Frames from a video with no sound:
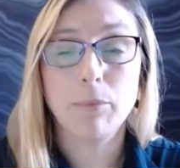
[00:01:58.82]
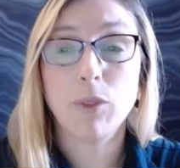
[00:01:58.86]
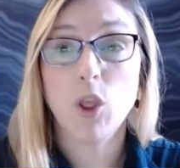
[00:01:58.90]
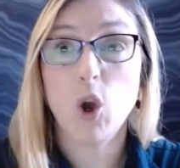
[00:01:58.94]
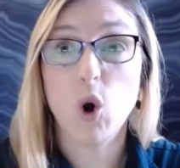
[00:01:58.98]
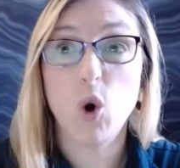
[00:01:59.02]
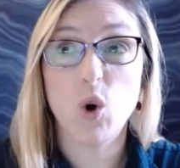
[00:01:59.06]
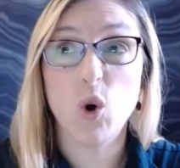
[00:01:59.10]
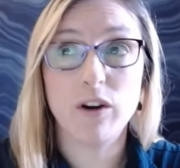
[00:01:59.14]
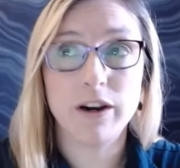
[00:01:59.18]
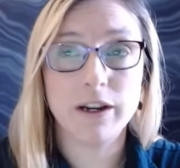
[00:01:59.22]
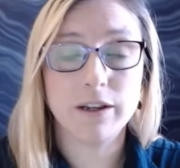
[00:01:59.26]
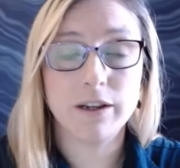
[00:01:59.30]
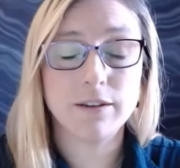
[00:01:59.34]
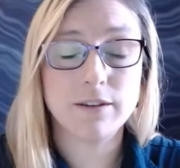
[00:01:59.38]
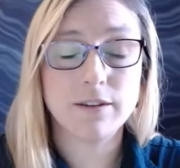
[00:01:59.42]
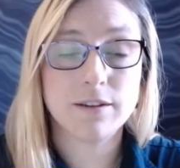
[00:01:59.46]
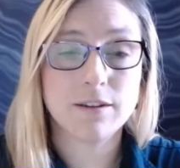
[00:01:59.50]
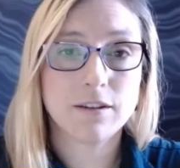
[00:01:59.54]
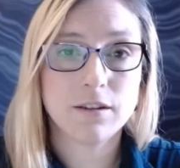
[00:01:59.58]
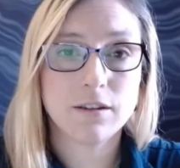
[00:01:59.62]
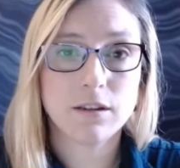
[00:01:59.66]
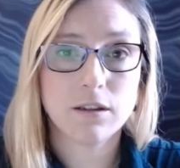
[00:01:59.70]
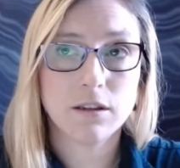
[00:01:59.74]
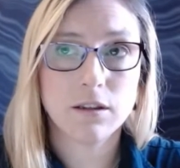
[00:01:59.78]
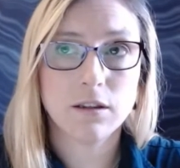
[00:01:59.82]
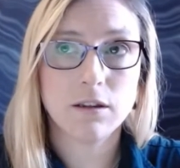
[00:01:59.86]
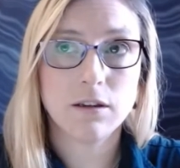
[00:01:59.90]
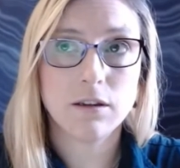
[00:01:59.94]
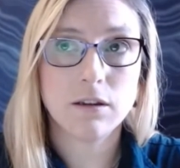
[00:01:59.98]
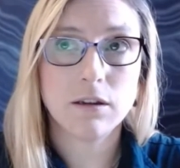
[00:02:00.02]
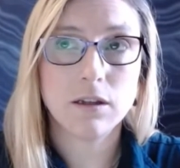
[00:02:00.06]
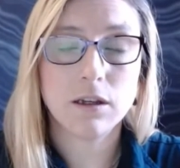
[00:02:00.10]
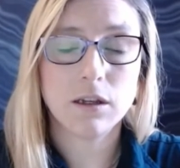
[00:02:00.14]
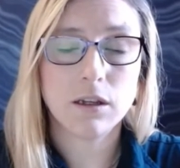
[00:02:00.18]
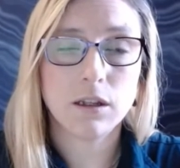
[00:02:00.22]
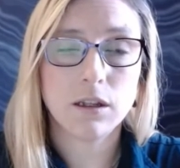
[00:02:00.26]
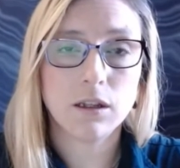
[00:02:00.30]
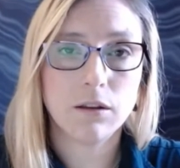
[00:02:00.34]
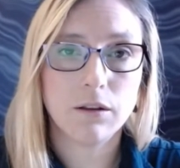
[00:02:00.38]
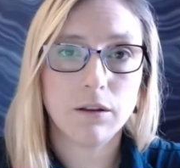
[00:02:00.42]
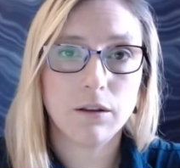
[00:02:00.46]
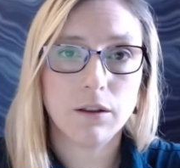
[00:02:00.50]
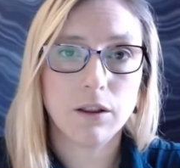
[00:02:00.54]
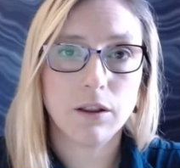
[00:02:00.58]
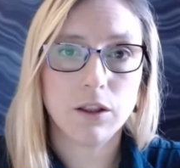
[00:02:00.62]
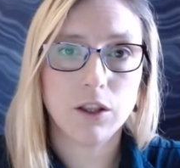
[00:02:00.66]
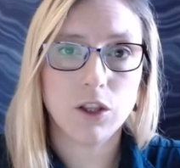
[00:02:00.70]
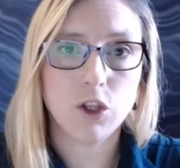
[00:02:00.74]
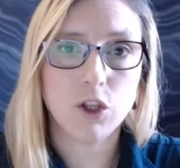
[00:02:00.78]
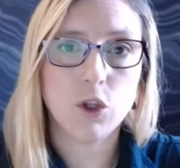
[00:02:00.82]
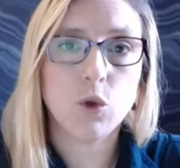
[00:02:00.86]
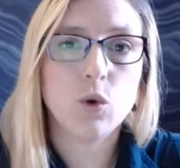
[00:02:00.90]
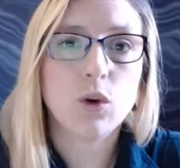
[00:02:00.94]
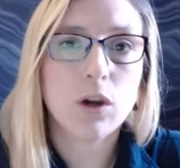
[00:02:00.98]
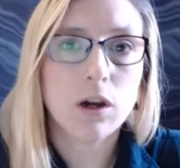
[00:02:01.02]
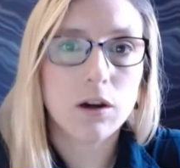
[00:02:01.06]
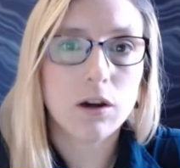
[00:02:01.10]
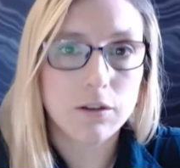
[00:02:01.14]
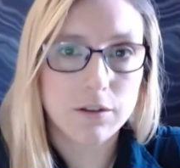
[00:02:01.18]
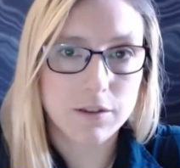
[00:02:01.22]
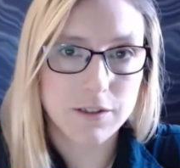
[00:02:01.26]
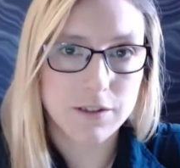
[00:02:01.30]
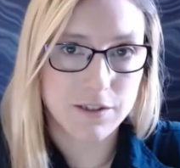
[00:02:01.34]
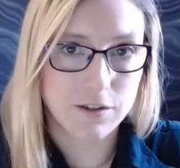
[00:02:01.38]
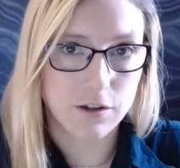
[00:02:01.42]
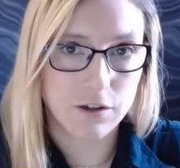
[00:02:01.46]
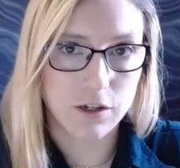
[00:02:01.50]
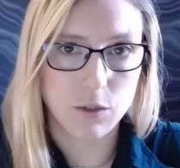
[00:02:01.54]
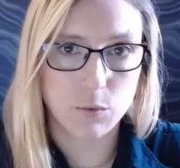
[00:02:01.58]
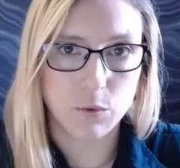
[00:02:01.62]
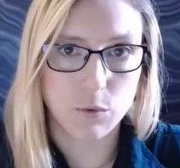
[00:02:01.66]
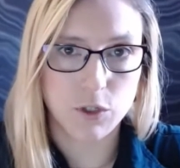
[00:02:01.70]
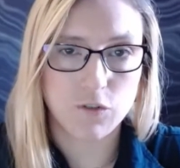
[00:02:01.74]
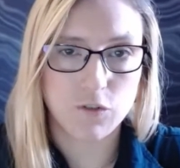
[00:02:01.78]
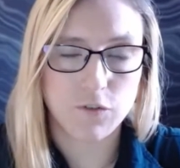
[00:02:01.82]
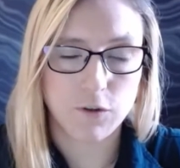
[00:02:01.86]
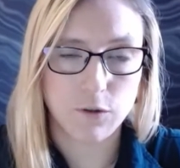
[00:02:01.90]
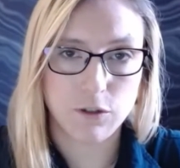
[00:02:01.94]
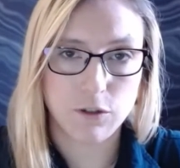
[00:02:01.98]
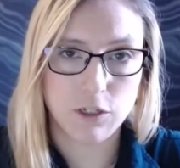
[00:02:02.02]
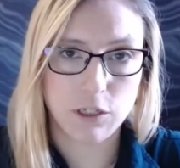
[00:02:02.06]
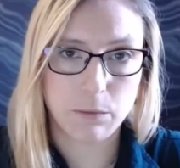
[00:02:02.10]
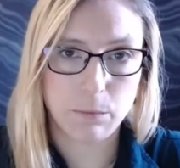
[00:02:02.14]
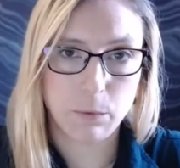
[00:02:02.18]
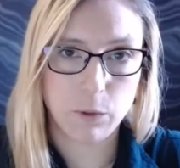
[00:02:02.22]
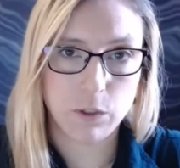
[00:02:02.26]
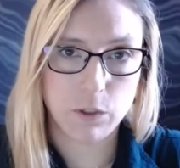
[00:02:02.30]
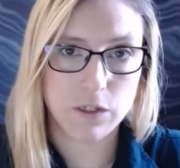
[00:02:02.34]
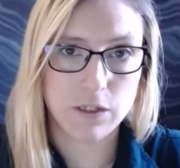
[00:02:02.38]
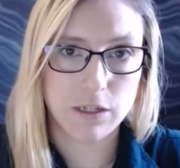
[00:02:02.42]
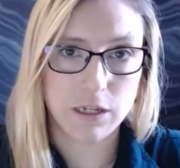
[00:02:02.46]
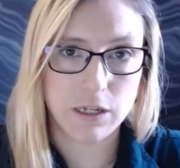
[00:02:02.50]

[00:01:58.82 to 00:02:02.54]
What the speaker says: Or else you can't decide which folder to put it